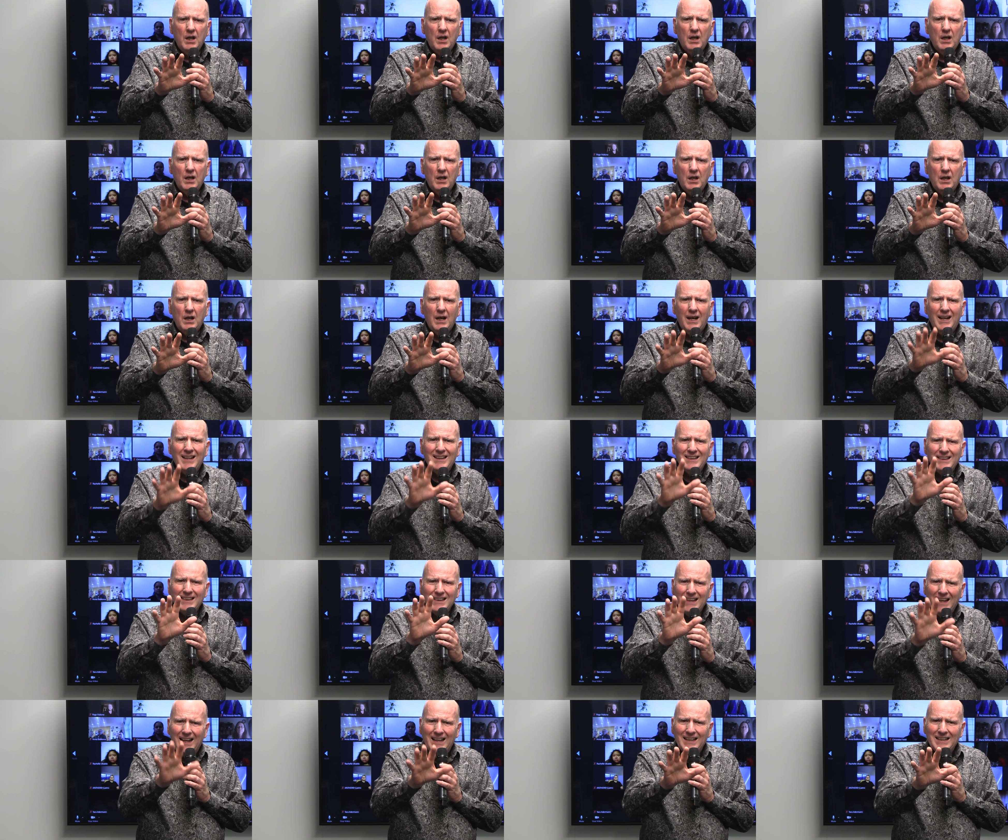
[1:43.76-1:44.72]
uh, a
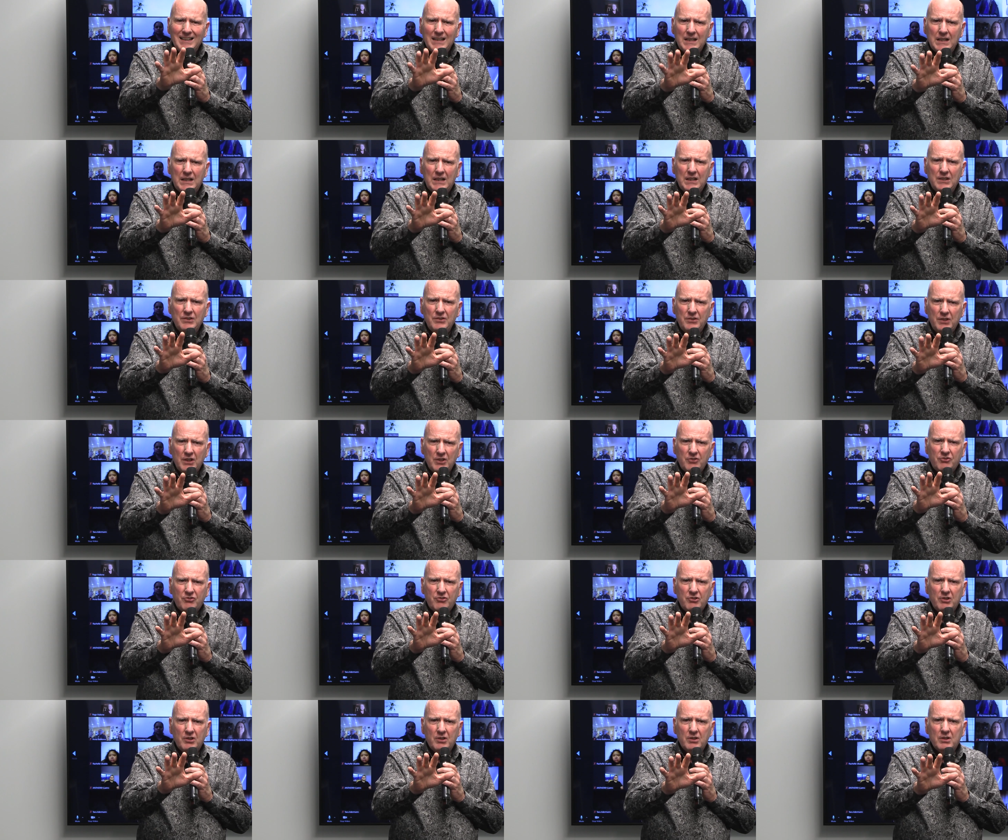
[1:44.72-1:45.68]
lung
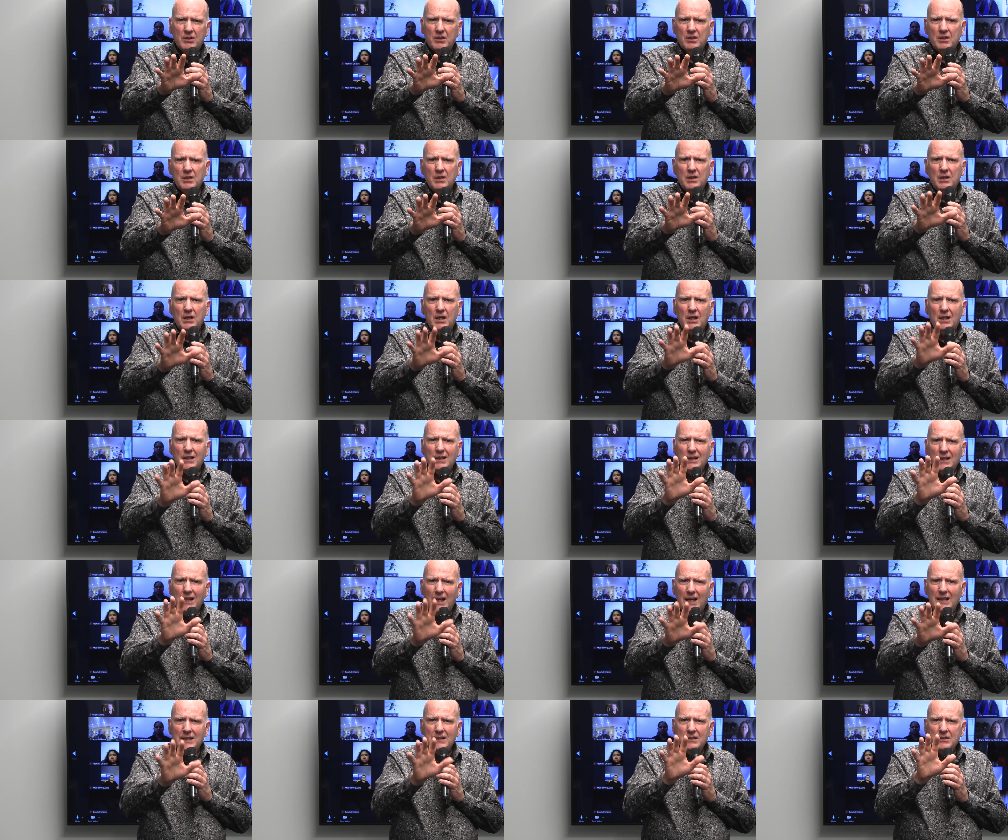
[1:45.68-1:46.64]
condition, a
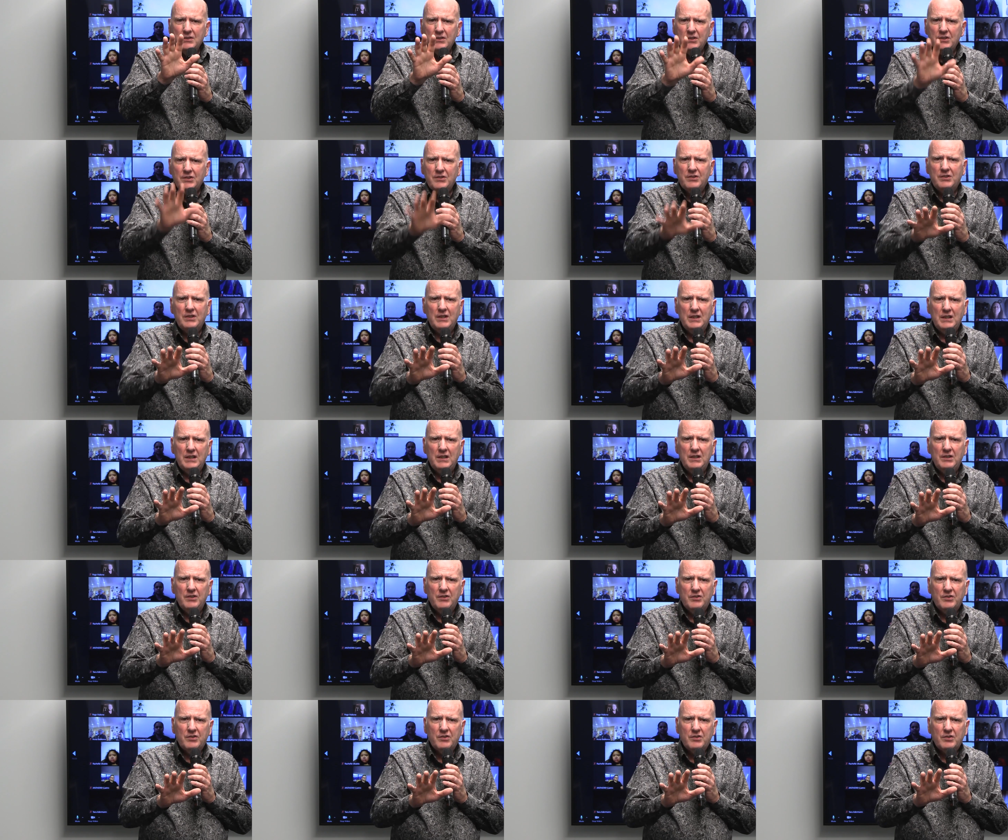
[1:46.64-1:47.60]
lung
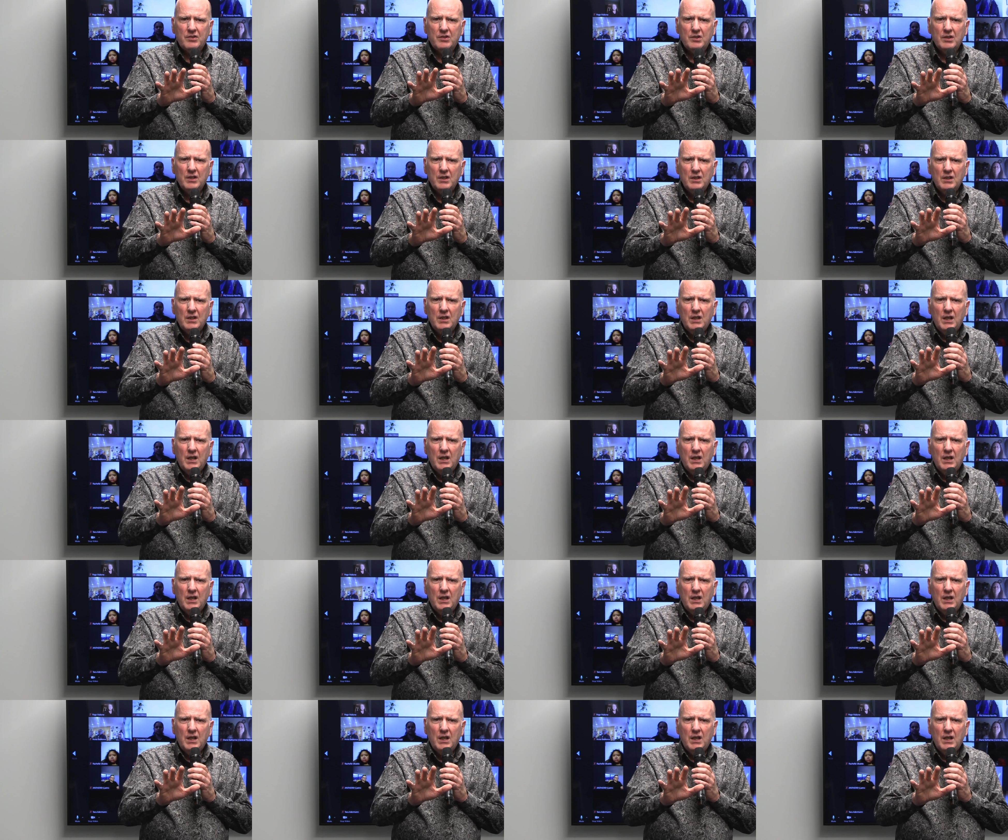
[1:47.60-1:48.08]
disease,